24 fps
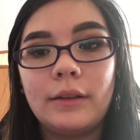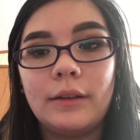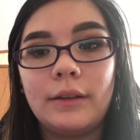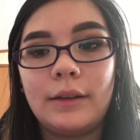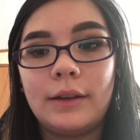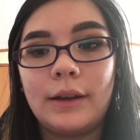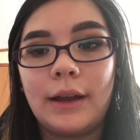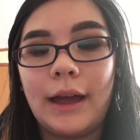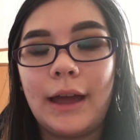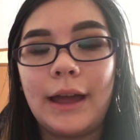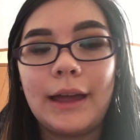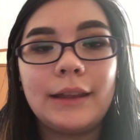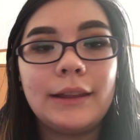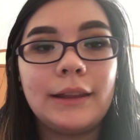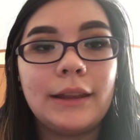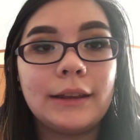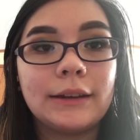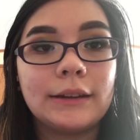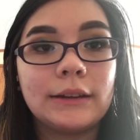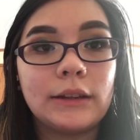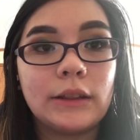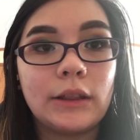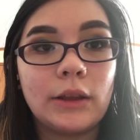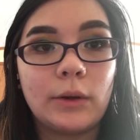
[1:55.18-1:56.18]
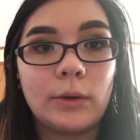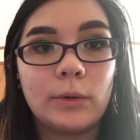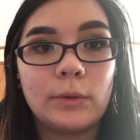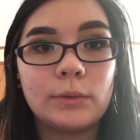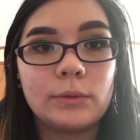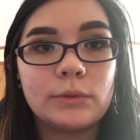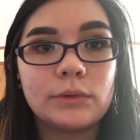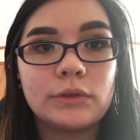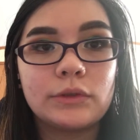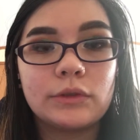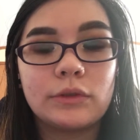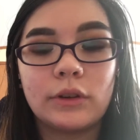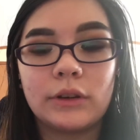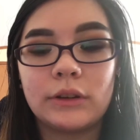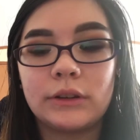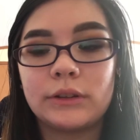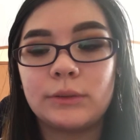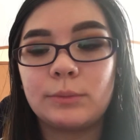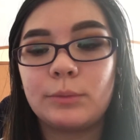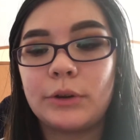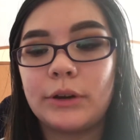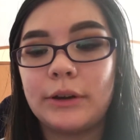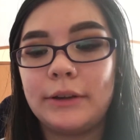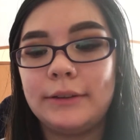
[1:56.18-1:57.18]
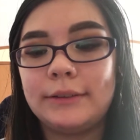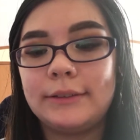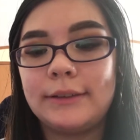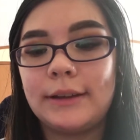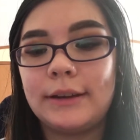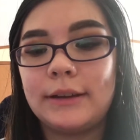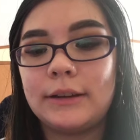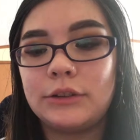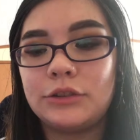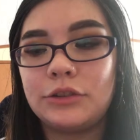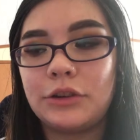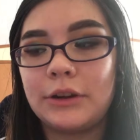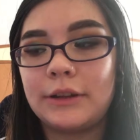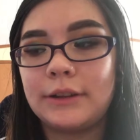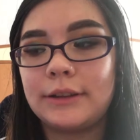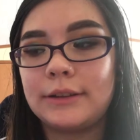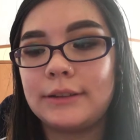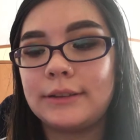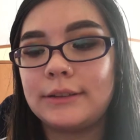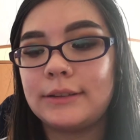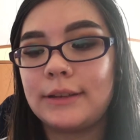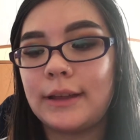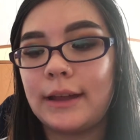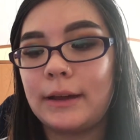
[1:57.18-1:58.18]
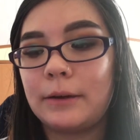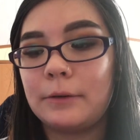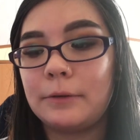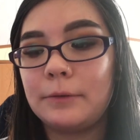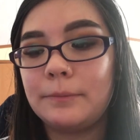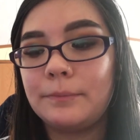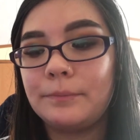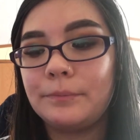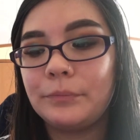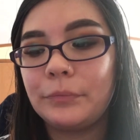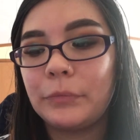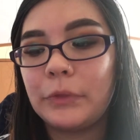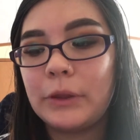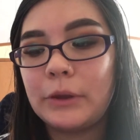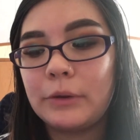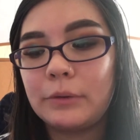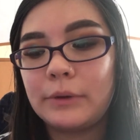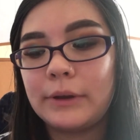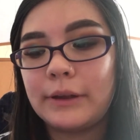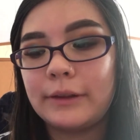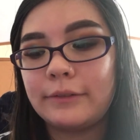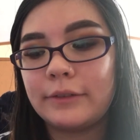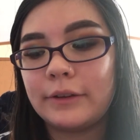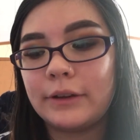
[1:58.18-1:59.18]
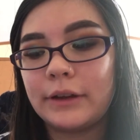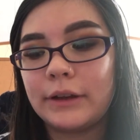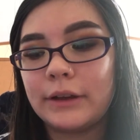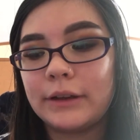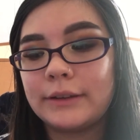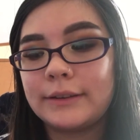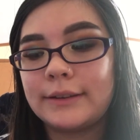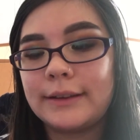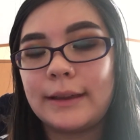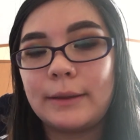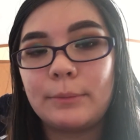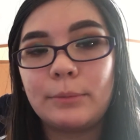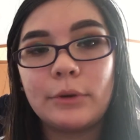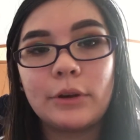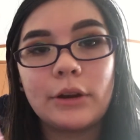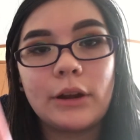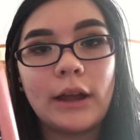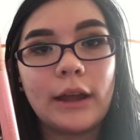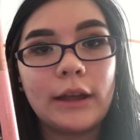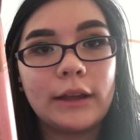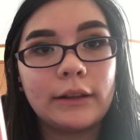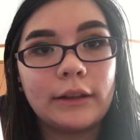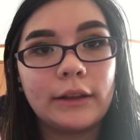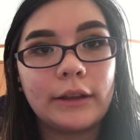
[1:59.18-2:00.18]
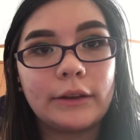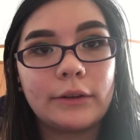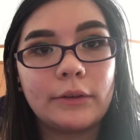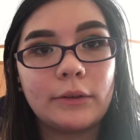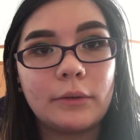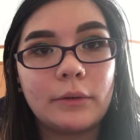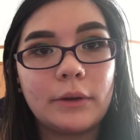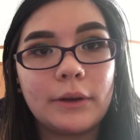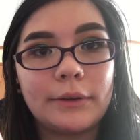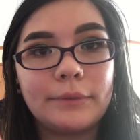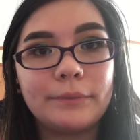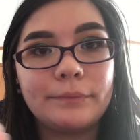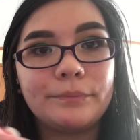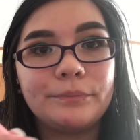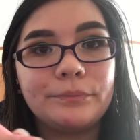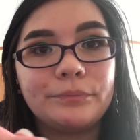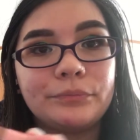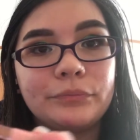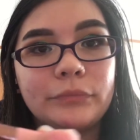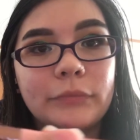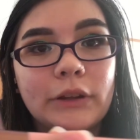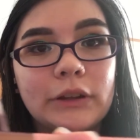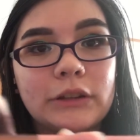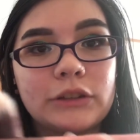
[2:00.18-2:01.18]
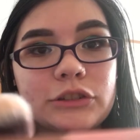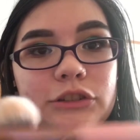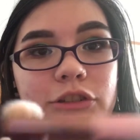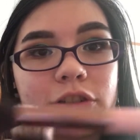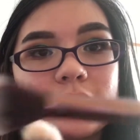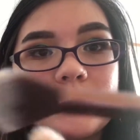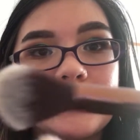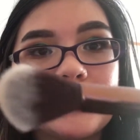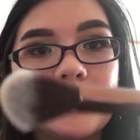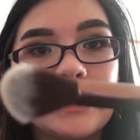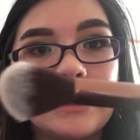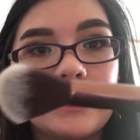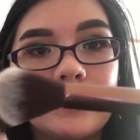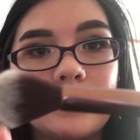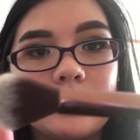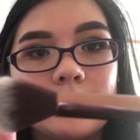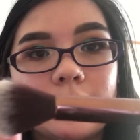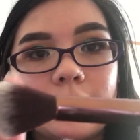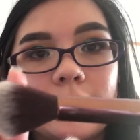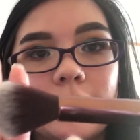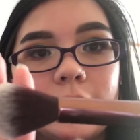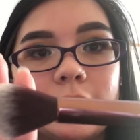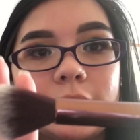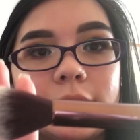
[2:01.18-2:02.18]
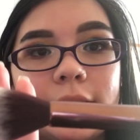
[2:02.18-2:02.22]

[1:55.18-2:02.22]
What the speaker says: and I liked those, so I was pretty excited to try these out. We have a tapered highlighter one. It's just a